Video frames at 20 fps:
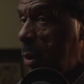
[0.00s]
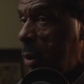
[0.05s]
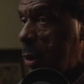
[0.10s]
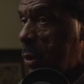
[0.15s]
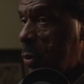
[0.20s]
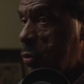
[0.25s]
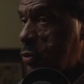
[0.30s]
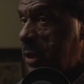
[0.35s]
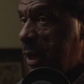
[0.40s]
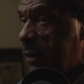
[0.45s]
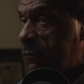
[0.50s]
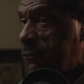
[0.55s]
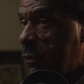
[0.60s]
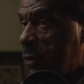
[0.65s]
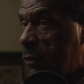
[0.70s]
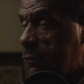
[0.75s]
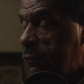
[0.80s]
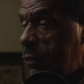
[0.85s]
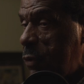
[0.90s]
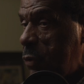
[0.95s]
Coached there for
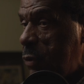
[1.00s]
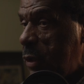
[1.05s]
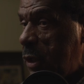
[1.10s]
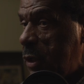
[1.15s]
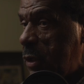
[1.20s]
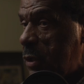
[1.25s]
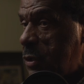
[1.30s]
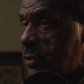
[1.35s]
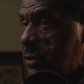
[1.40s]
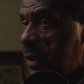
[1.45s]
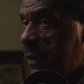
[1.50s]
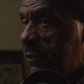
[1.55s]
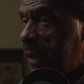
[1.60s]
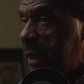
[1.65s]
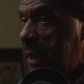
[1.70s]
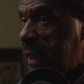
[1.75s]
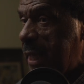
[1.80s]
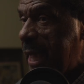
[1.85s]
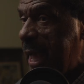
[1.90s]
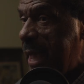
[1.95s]
a few years, and then
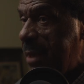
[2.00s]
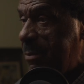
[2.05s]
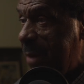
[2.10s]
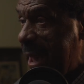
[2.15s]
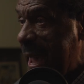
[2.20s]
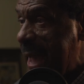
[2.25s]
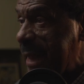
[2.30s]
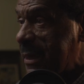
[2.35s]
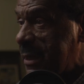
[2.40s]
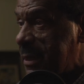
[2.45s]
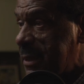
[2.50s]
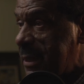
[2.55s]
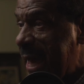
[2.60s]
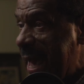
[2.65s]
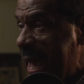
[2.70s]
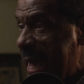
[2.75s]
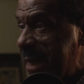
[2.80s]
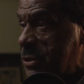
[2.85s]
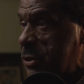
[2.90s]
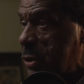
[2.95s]
he came back to
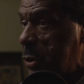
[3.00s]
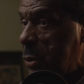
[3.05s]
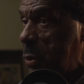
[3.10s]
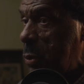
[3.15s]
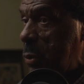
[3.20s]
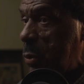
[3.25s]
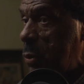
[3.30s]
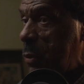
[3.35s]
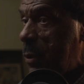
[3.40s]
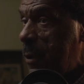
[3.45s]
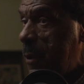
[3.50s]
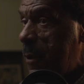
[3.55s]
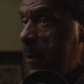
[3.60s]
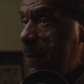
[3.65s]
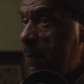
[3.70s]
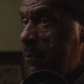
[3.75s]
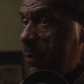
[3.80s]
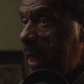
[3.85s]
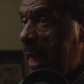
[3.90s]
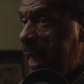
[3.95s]
high school,
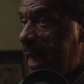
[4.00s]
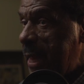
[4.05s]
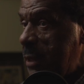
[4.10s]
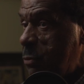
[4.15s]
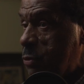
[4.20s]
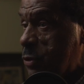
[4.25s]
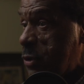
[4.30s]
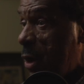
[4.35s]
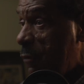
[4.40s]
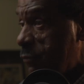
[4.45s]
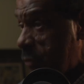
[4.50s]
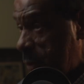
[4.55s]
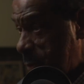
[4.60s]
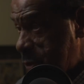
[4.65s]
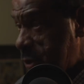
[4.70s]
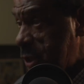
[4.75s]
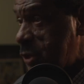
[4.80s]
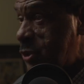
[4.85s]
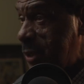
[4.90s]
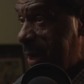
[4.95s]
and he was offered a
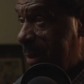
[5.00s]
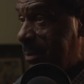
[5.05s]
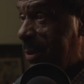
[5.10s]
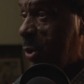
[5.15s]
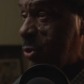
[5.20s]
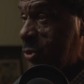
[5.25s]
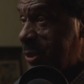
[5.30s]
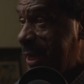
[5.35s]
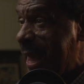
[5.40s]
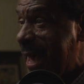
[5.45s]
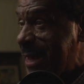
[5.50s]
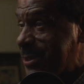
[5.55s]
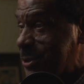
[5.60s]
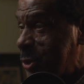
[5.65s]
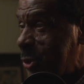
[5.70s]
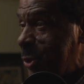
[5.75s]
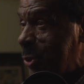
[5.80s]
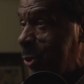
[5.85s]
position at Bolton High School.